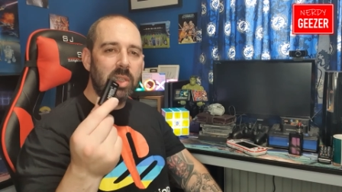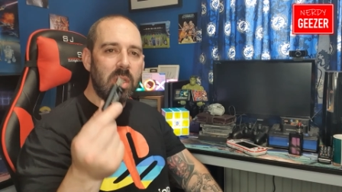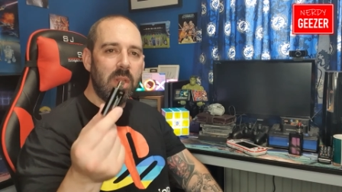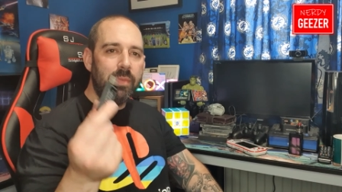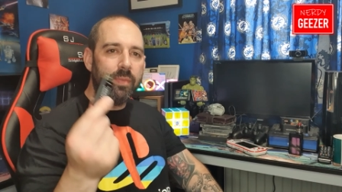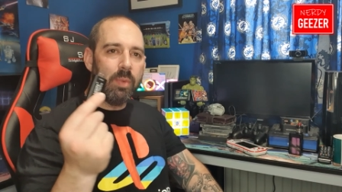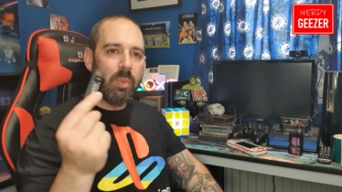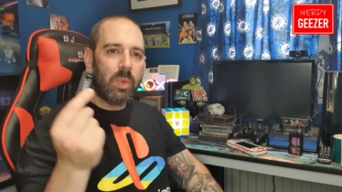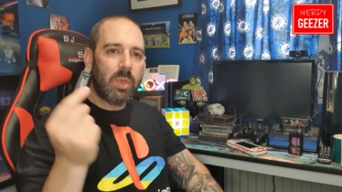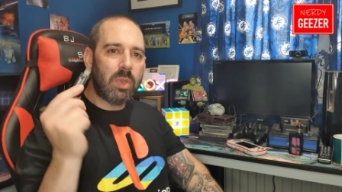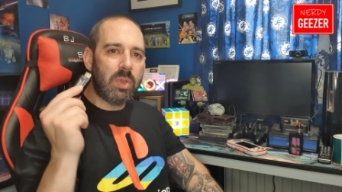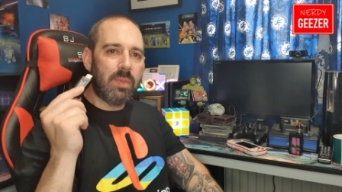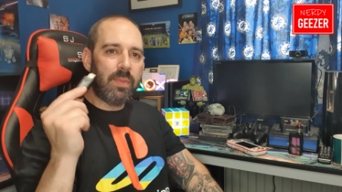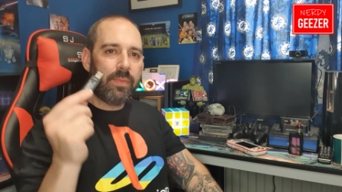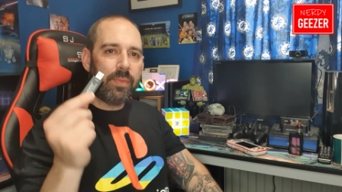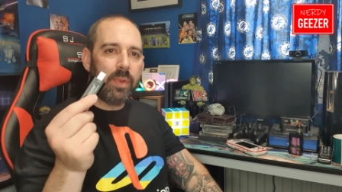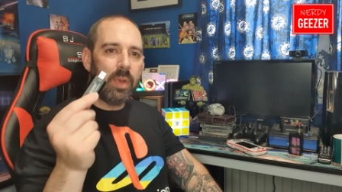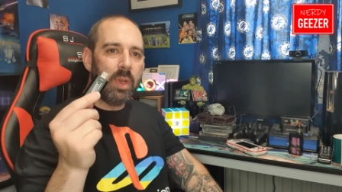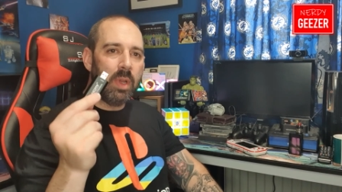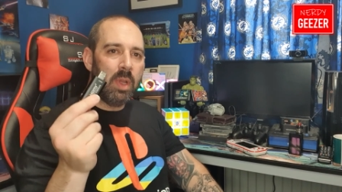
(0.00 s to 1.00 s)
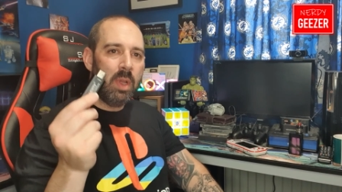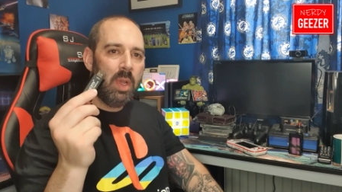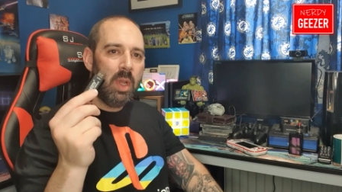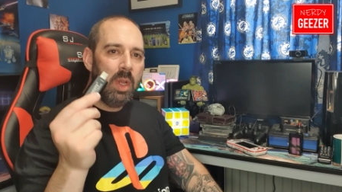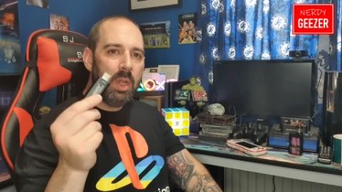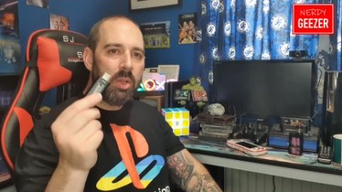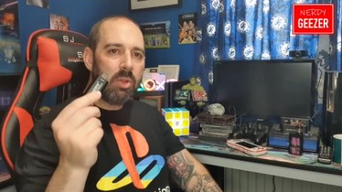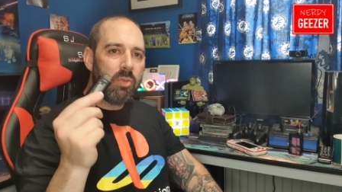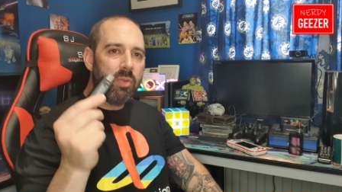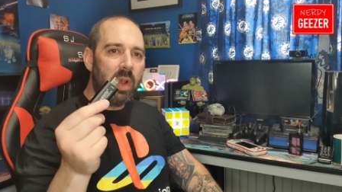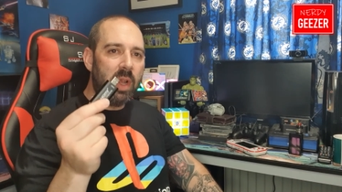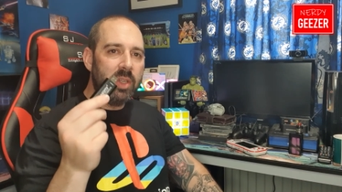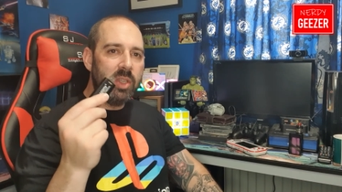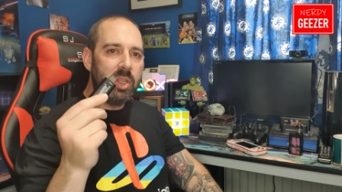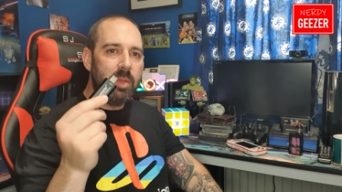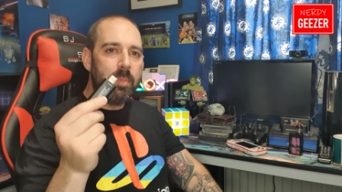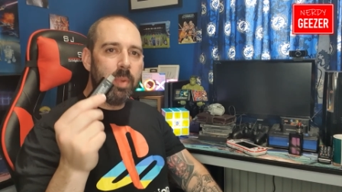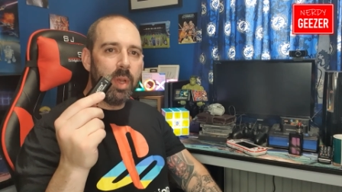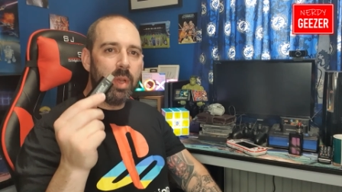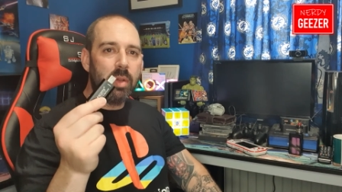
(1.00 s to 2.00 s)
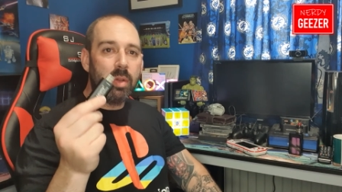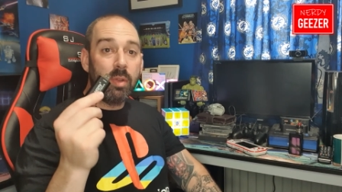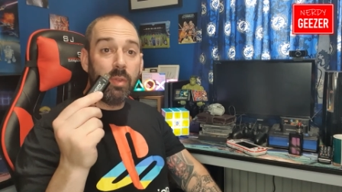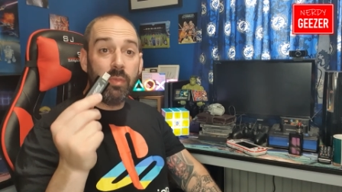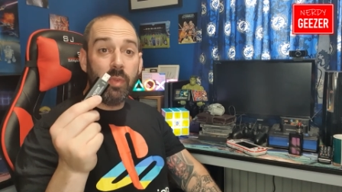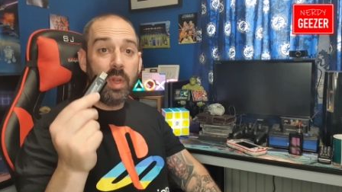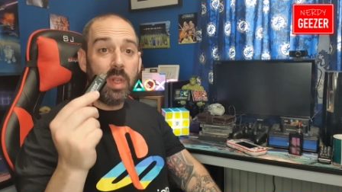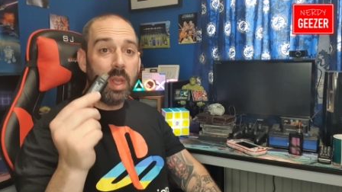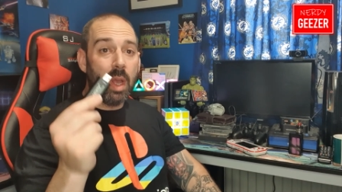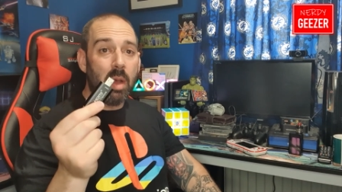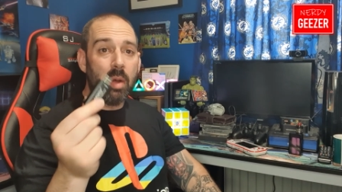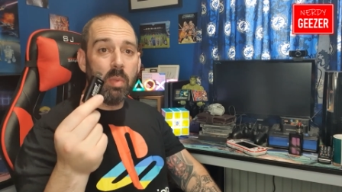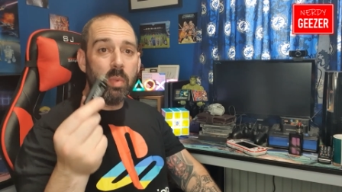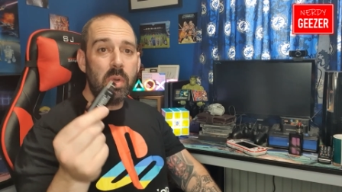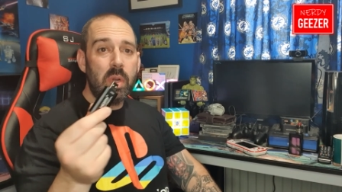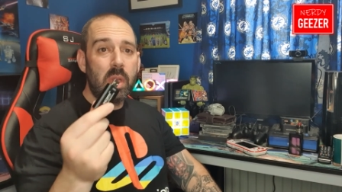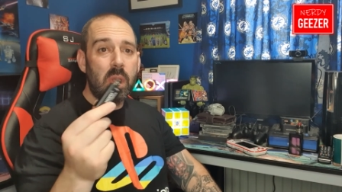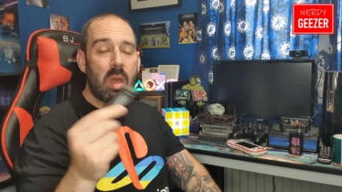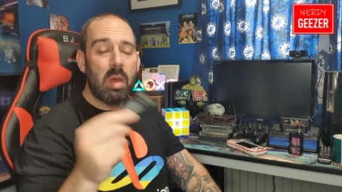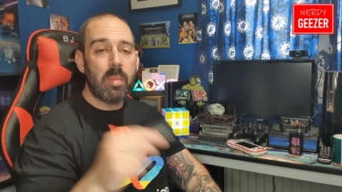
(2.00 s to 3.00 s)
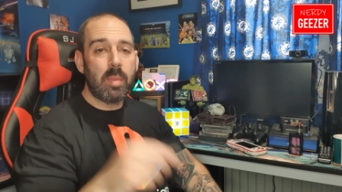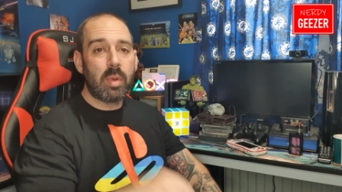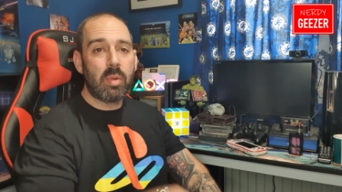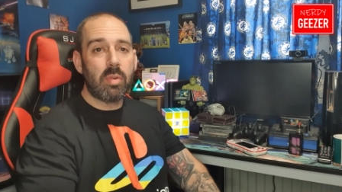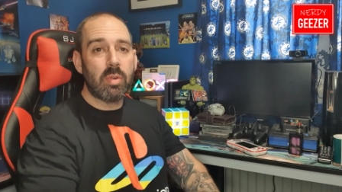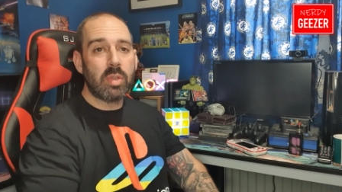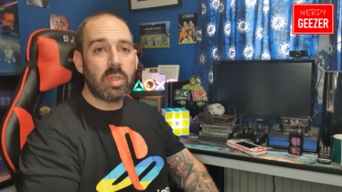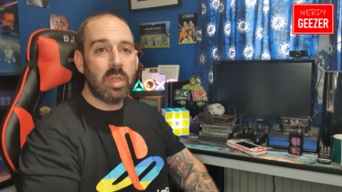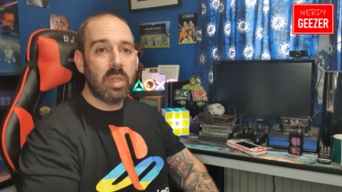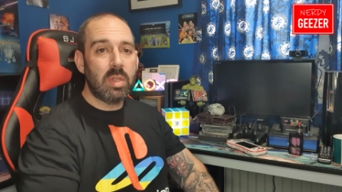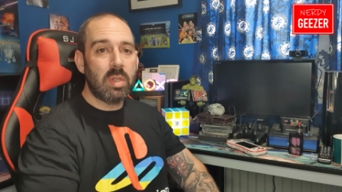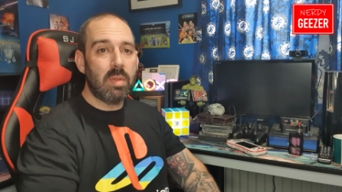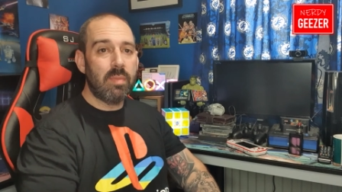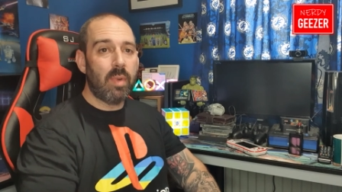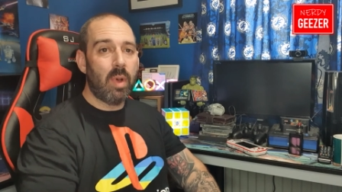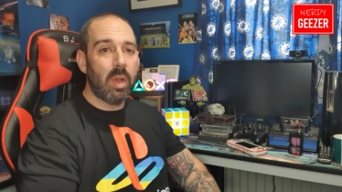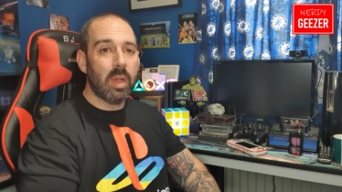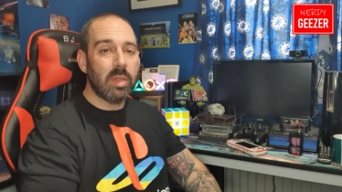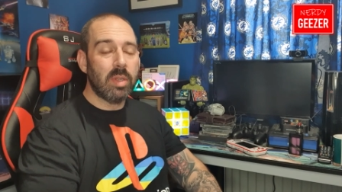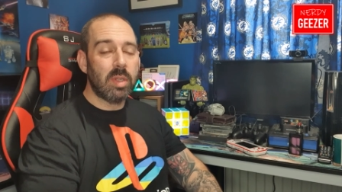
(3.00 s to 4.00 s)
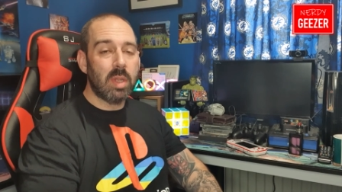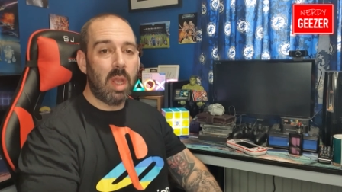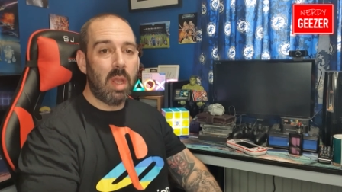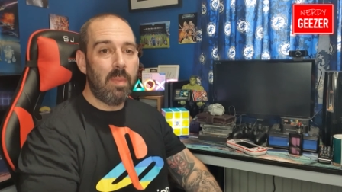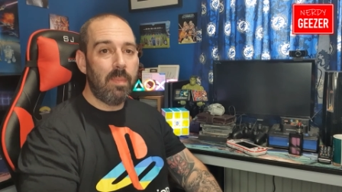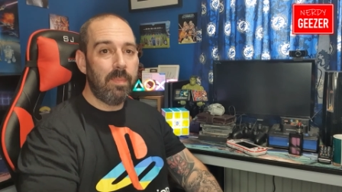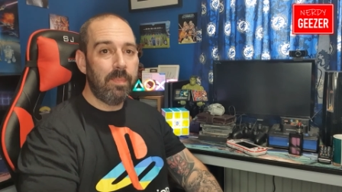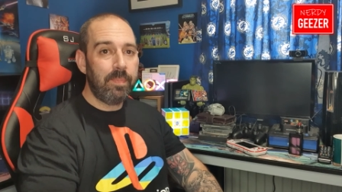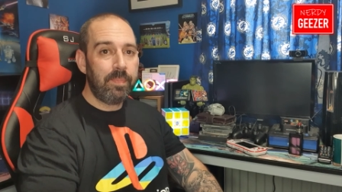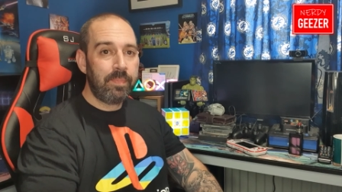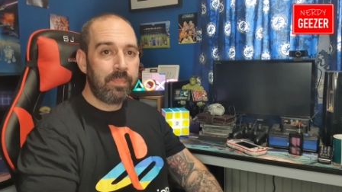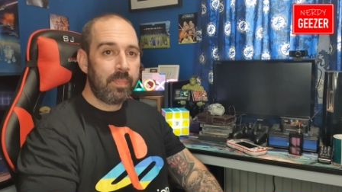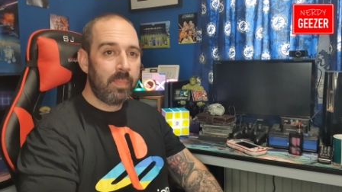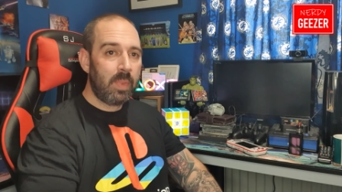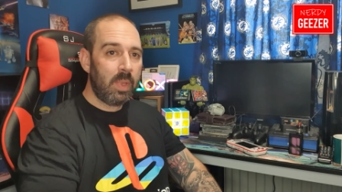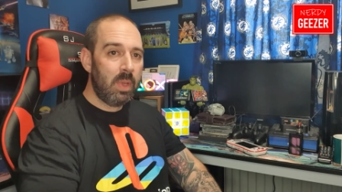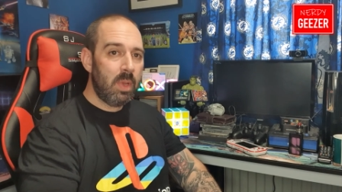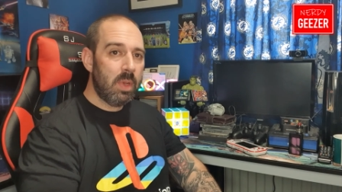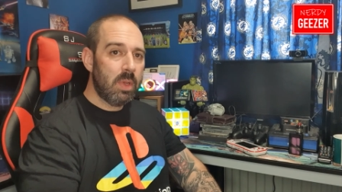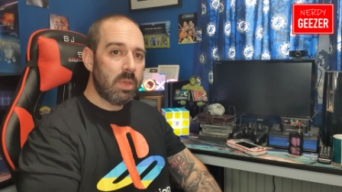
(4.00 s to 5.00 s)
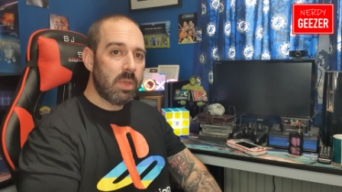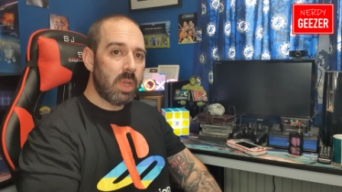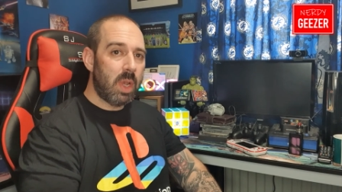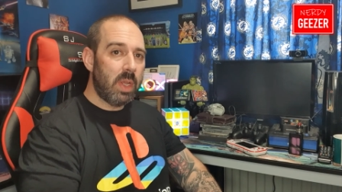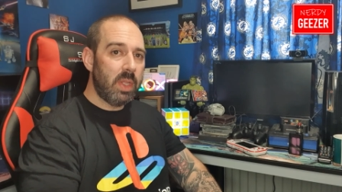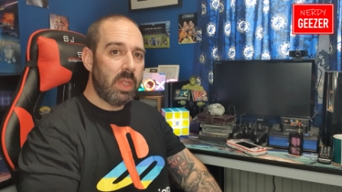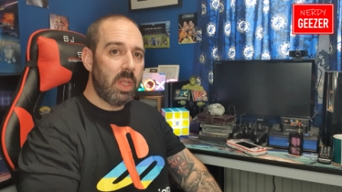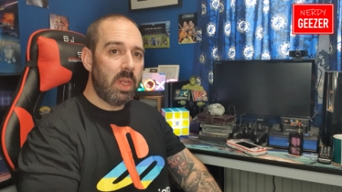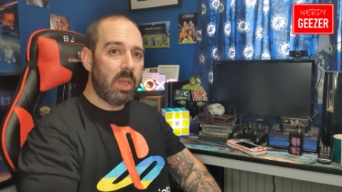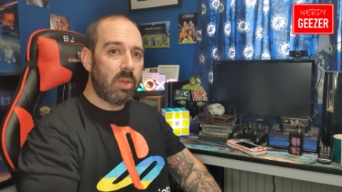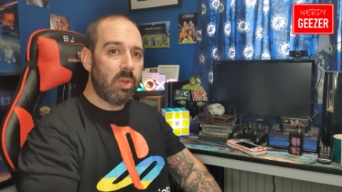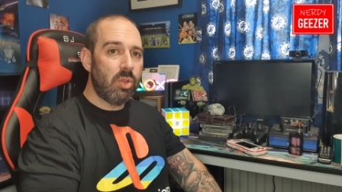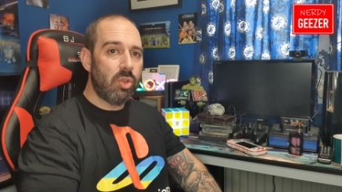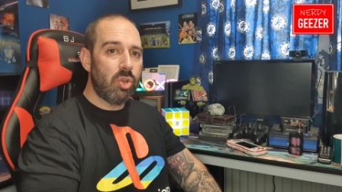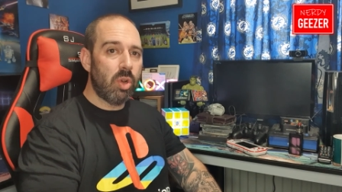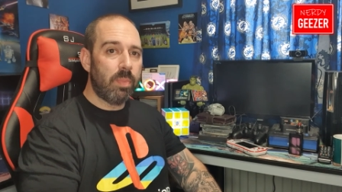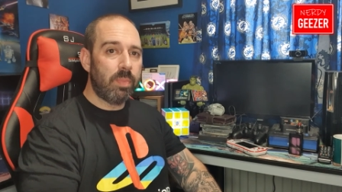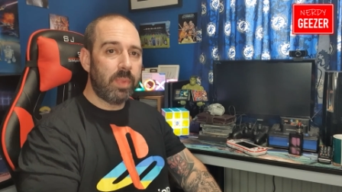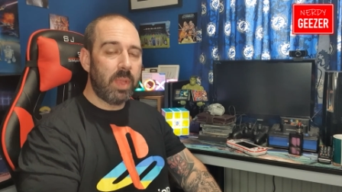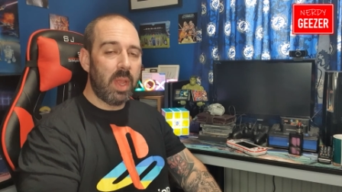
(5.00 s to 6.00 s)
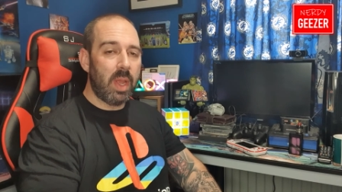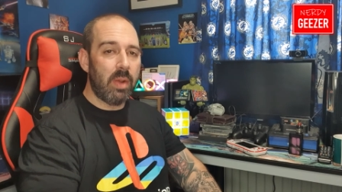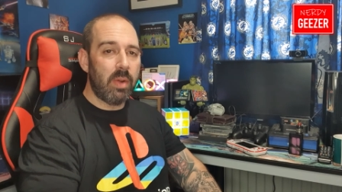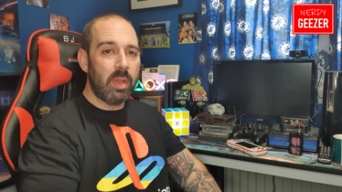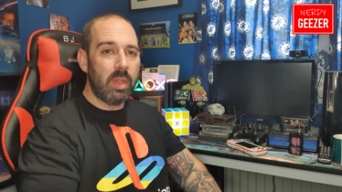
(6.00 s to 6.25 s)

And if it wasn't for Crazy Burger's video, I wouldn't have come across this device. So he did a good job there.